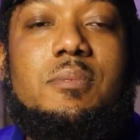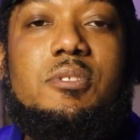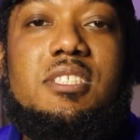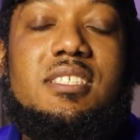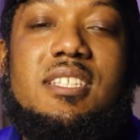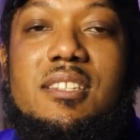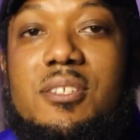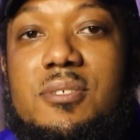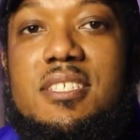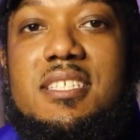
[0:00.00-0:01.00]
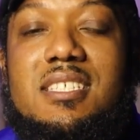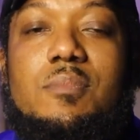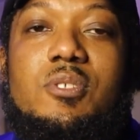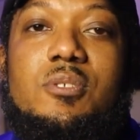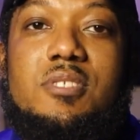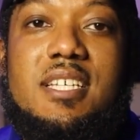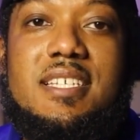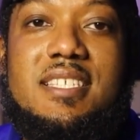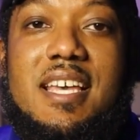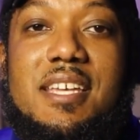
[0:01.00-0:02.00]
someone who's just an enthusiast, someone who
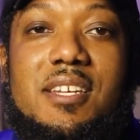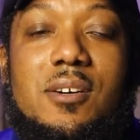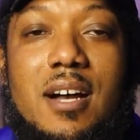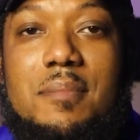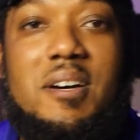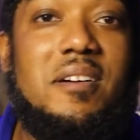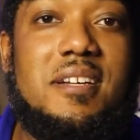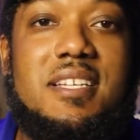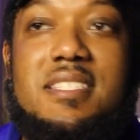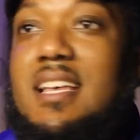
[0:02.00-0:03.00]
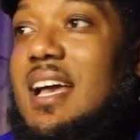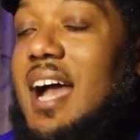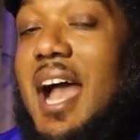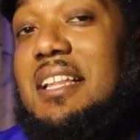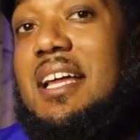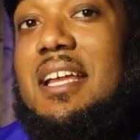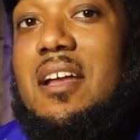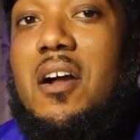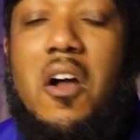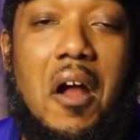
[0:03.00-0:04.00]
says, hey, I'm an artist, I
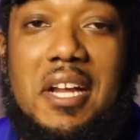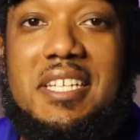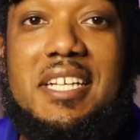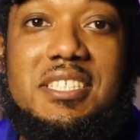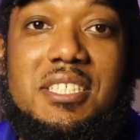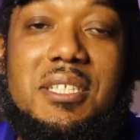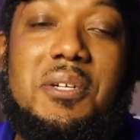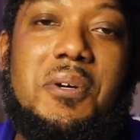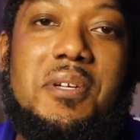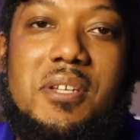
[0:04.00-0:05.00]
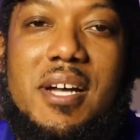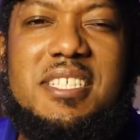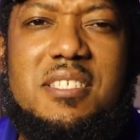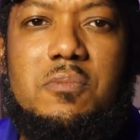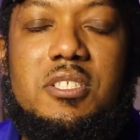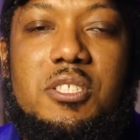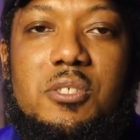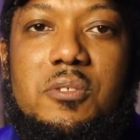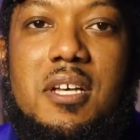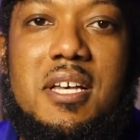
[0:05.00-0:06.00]
like architecture, or I just want
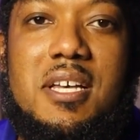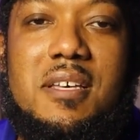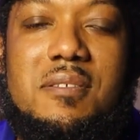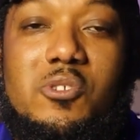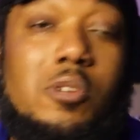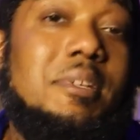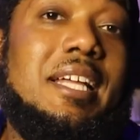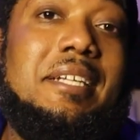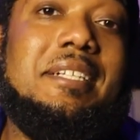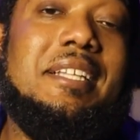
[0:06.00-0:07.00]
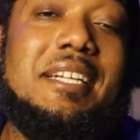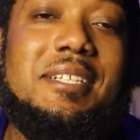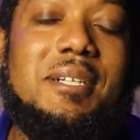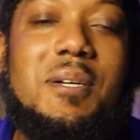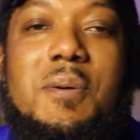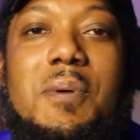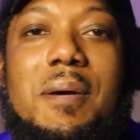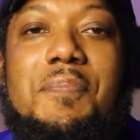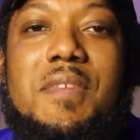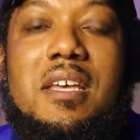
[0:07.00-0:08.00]
to sort of be like a collector.
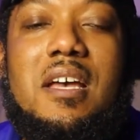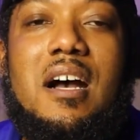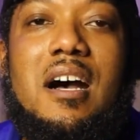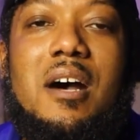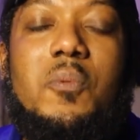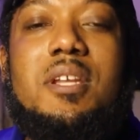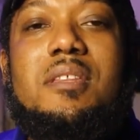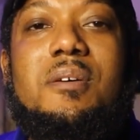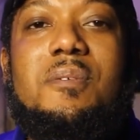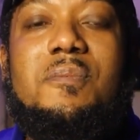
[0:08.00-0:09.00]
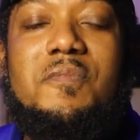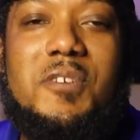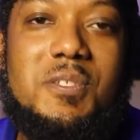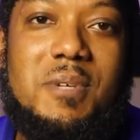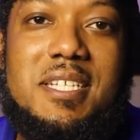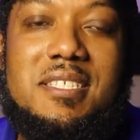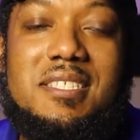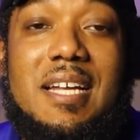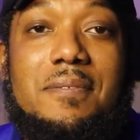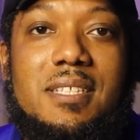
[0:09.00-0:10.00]
Well, one of the first ways
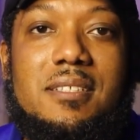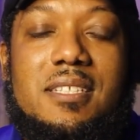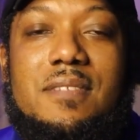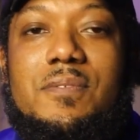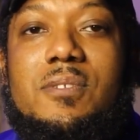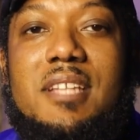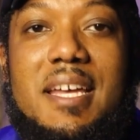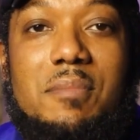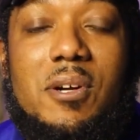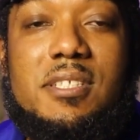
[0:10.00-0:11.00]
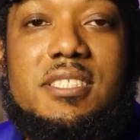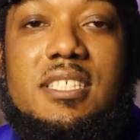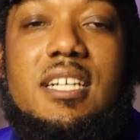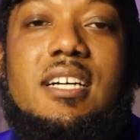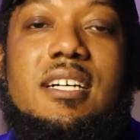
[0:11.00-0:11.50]
is definitely looking for landmarks.